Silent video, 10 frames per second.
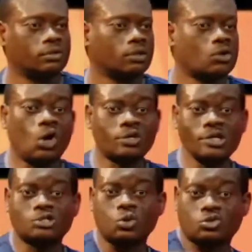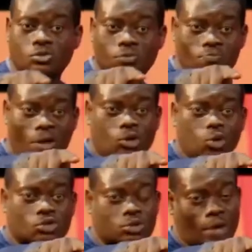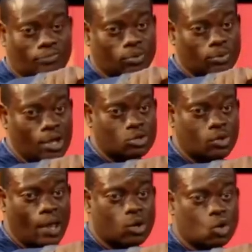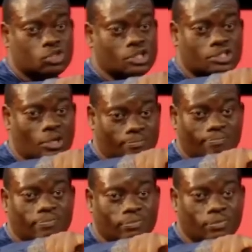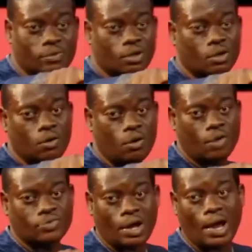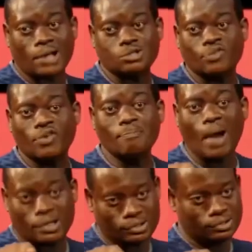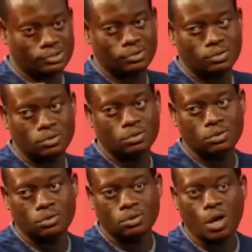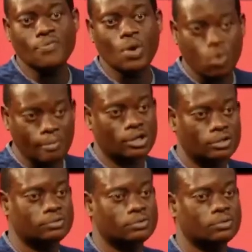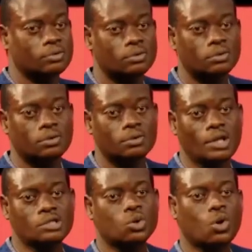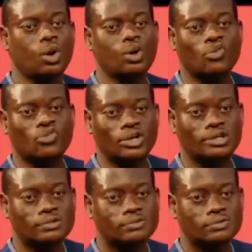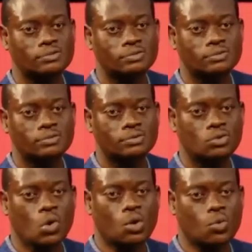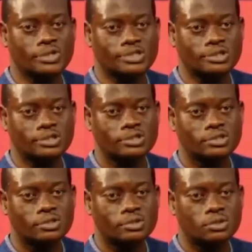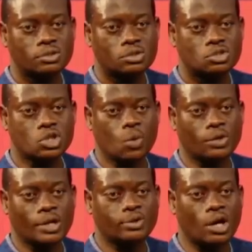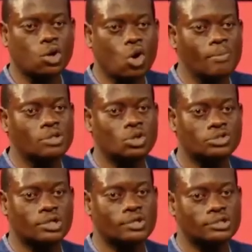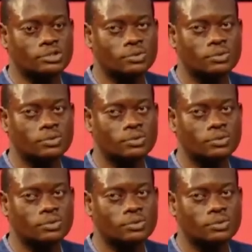God needs to make you travel into the ecosystem of the heart of a man, of a woman that you call your friend, your acquaintance, someone that you can commit your secrets to.